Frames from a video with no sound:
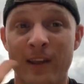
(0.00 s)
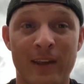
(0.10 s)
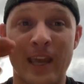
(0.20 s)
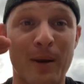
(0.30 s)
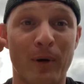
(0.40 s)

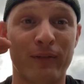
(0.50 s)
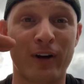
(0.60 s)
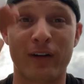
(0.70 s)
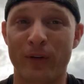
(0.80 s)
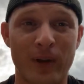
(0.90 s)
and buff
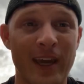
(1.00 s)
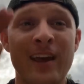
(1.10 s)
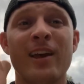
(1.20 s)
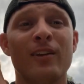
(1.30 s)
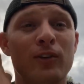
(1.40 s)
off, okay?
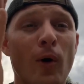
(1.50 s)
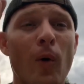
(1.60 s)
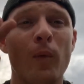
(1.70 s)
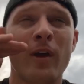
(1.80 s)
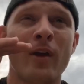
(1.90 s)

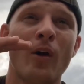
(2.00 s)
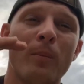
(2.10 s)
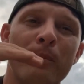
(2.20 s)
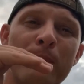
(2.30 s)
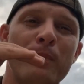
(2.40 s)
Don't
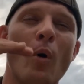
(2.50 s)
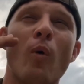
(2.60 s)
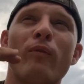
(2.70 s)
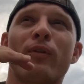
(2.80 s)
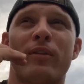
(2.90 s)

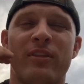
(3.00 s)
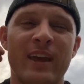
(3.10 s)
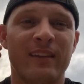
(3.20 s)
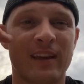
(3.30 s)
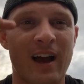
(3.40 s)

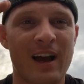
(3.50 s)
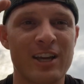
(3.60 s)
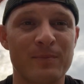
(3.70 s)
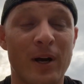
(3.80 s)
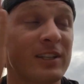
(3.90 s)
overthink the high
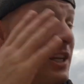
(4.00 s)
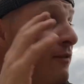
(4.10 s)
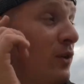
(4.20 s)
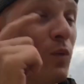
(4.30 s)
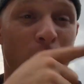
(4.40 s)
spots.
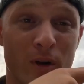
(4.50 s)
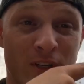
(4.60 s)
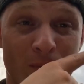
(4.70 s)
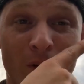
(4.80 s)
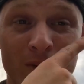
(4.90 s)
If you work
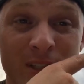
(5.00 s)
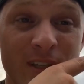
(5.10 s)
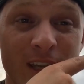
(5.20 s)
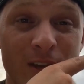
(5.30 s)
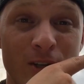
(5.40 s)
small, just
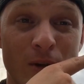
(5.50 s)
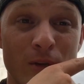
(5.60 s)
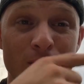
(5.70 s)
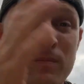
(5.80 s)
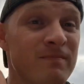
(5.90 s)
like I showed
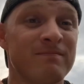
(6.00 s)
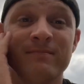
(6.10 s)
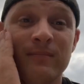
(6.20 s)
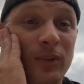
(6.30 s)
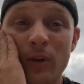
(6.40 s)
you,
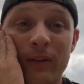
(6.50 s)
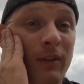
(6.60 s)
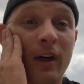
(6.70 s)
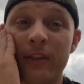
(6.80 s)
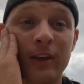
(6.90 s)
you have
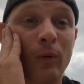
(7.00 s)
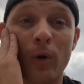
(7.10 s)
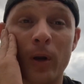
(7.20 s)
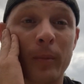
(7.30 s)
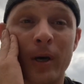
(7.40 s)
nothing to
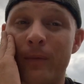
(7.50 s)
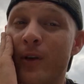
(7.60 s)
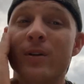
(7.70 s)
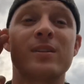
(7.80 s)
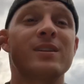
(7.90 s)
worry about.
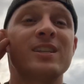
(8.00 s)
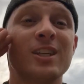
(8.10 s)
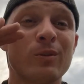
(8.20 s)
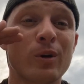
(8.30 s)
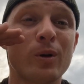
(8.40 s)
There is
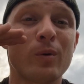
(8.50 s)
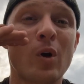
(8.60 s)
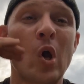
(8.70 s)
zero